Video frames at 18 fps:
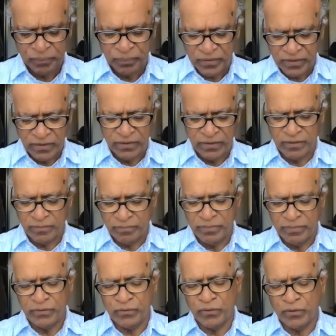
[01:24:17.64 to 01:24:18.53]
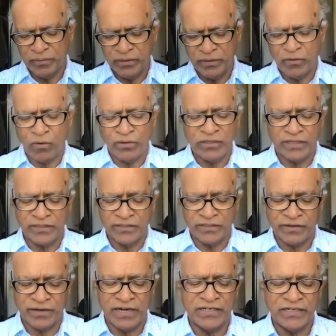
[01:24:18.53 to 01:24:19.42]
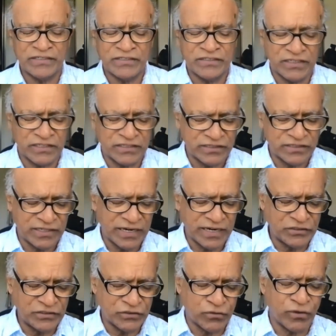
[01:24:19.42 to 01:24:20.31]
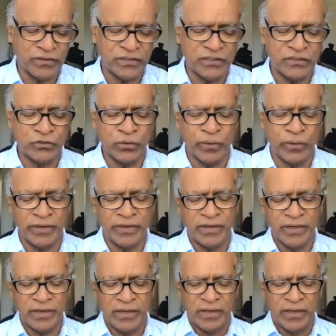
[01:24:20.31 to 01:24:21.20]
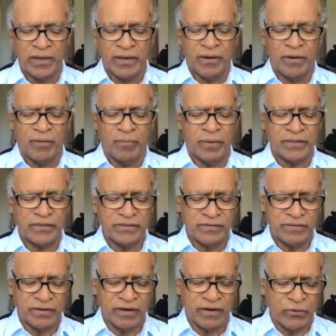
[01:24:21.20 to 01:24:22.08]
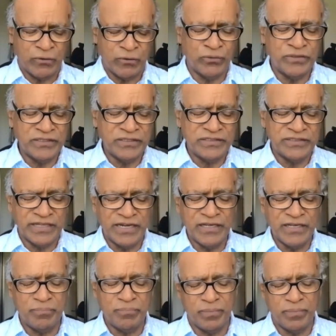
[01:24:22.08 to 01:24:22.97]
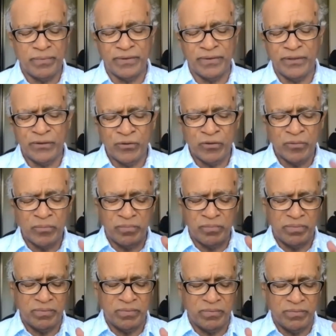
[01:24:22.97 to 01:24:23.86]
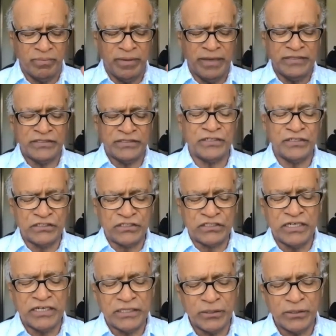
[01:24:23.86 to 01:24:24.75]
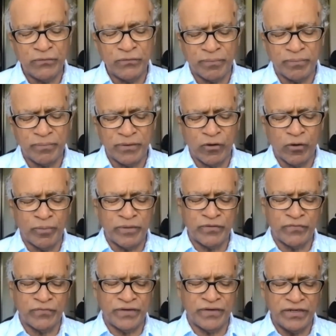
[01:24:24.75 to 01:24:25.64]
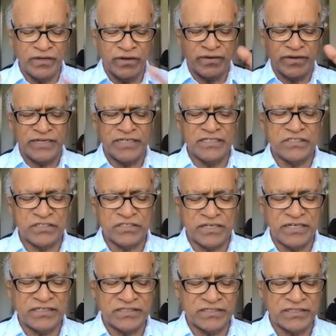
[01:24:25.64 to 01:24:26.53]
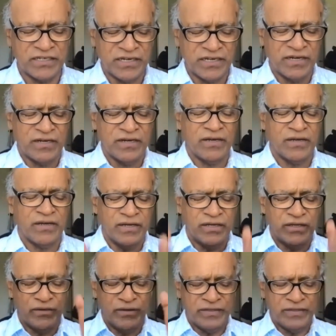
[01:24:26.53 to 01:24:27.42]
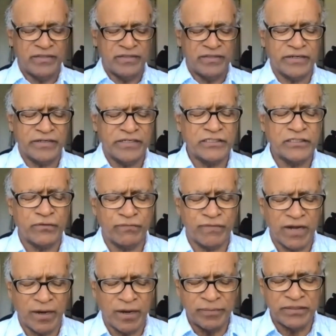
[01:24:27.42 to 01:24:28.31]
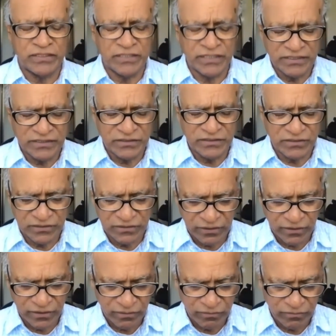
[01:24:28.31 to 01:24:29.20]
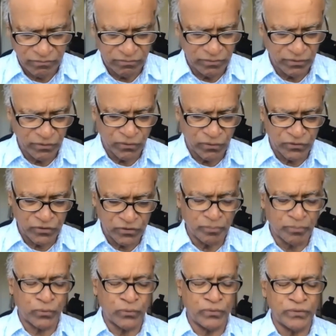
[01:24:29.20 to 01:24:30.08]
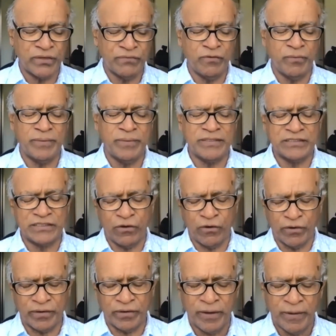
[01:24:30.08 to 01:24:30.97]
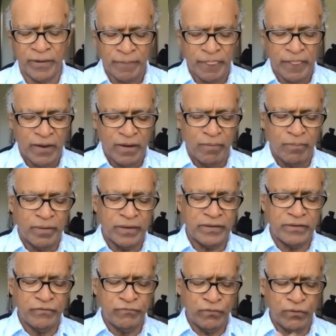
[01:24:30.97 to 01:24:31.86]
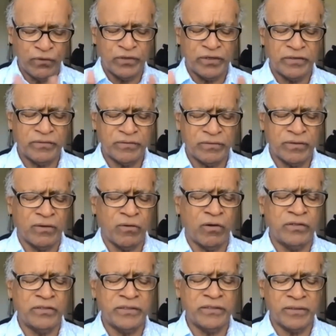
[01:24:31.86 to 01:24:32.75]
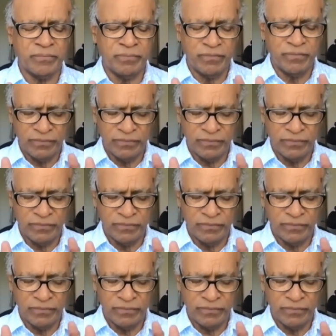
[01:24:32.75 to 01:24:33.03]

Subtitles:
in all the other related sectors, livestock and so on. But I don't think there's any, major initiative from Government of India or any states in the context of climate change, to improve the women's lot. But if you look at all the